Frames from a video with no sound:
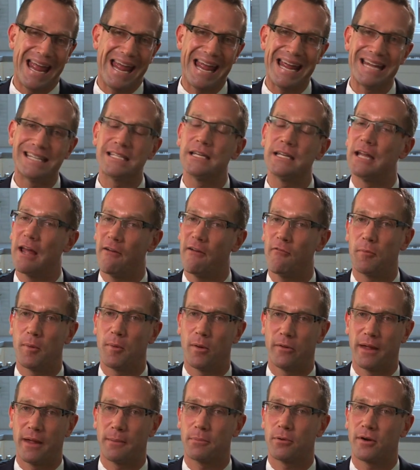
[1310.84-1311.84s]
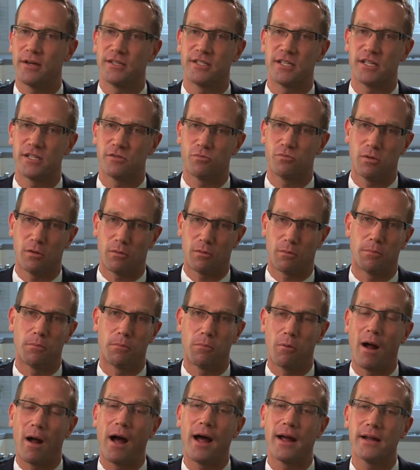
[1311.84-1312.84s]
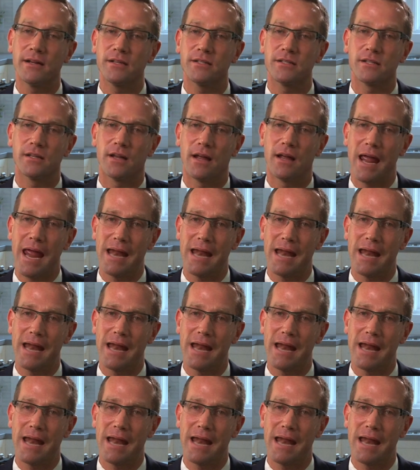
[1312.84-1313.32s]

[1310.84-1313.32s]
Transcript: it's inevitable that prices will rise.